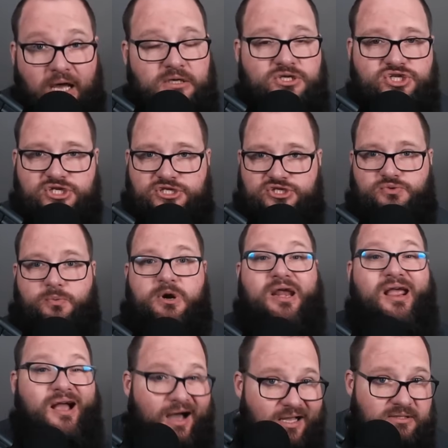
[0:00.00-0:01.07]
dungeons were
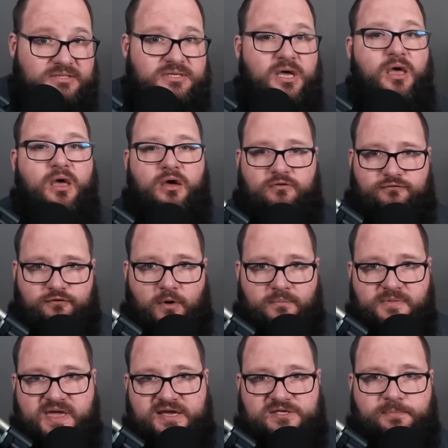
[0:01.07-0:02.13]
cut
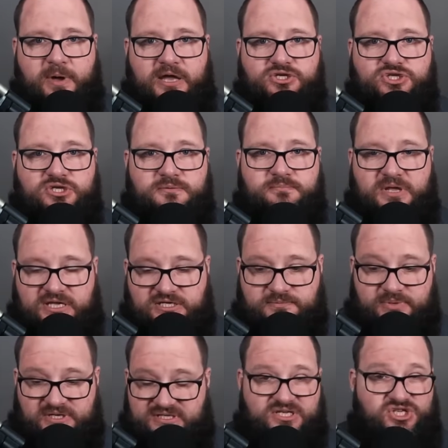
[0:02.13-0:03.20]
from the expansion because
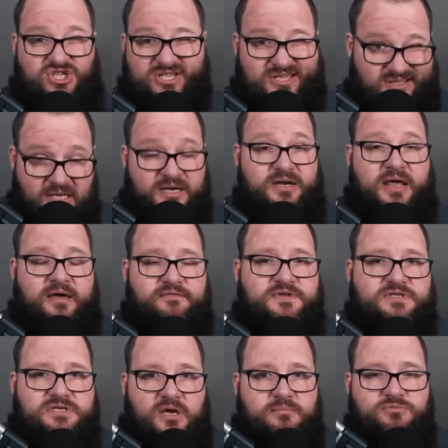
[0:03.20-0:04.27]
Blizzard just didn't have
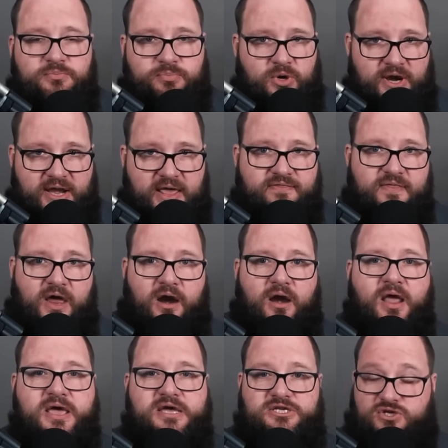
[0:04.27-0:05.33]
the time to put it in there.
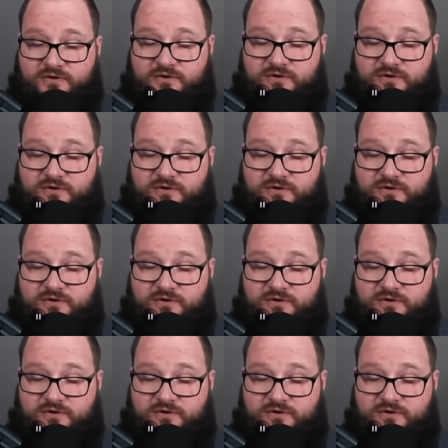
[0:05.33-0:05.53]
So